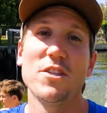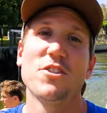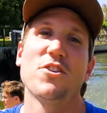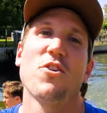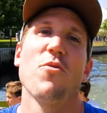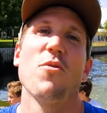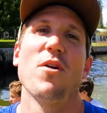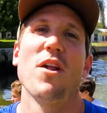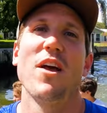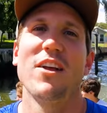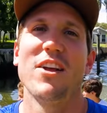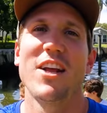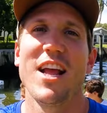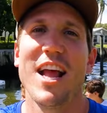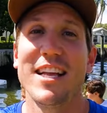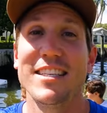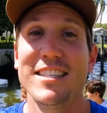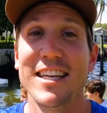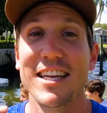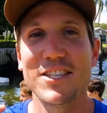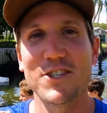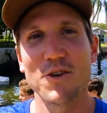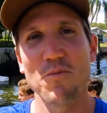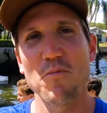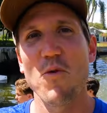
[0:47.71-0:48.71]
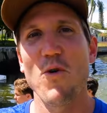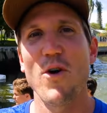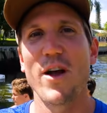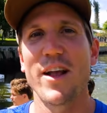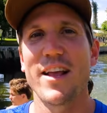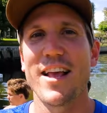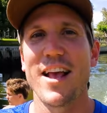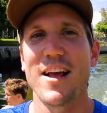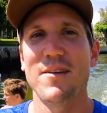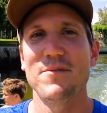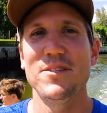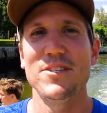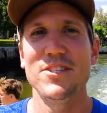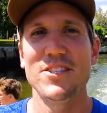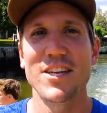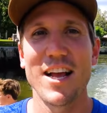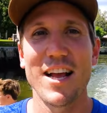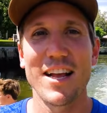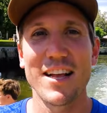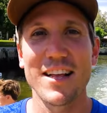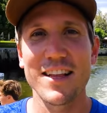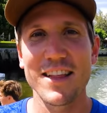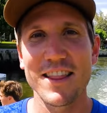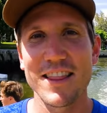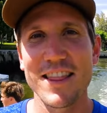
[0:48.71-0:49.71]
What's going on guys? It's your boy, Captain
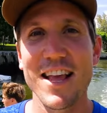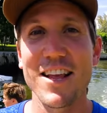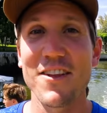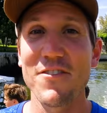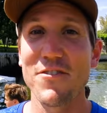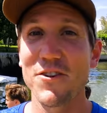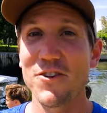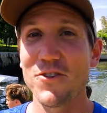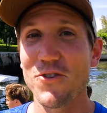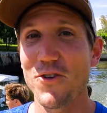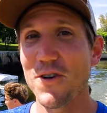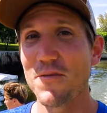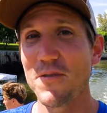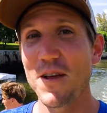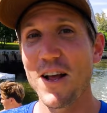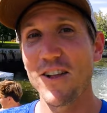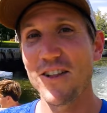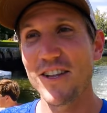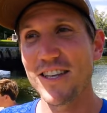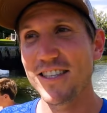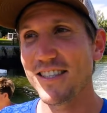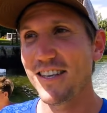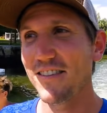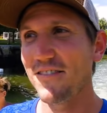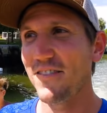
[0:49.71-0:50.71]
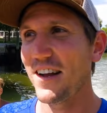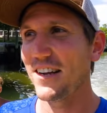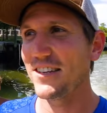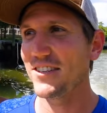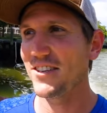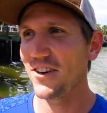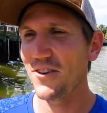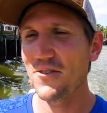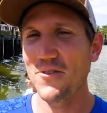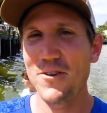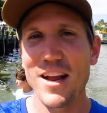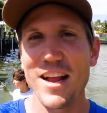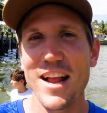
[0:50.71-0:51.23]
Jack. Thanks for joining me on this adventure.